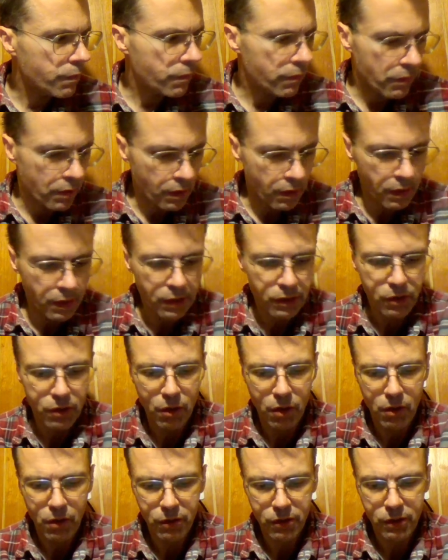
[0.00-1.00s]
this
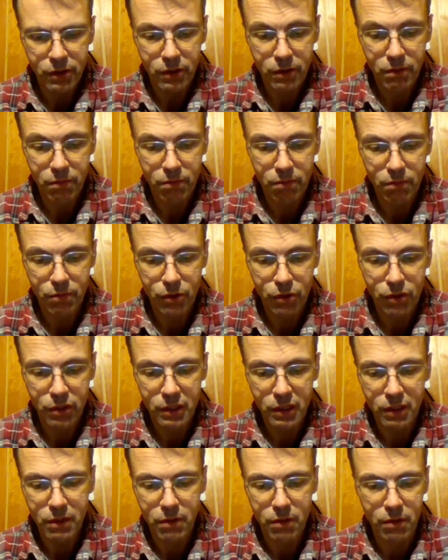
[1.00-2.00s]
goes,
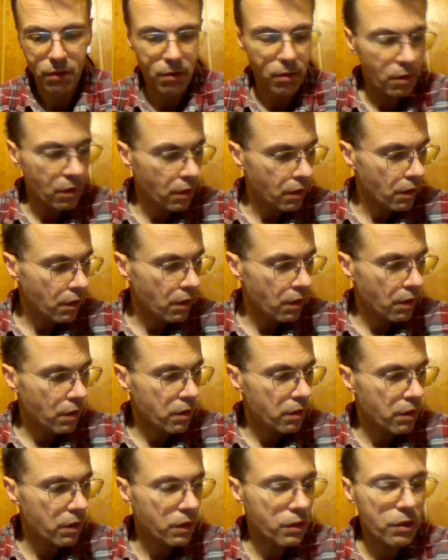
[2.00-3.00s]
mosquito,
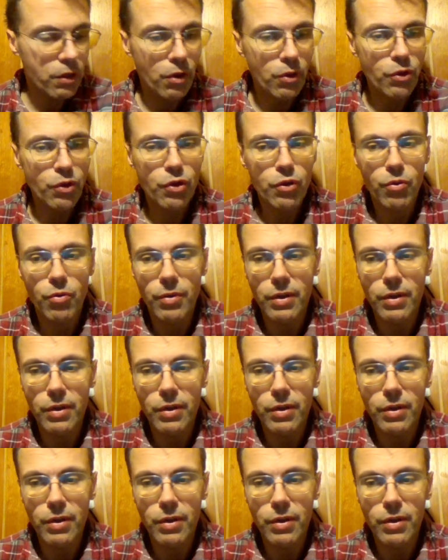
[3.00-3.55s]
this goes to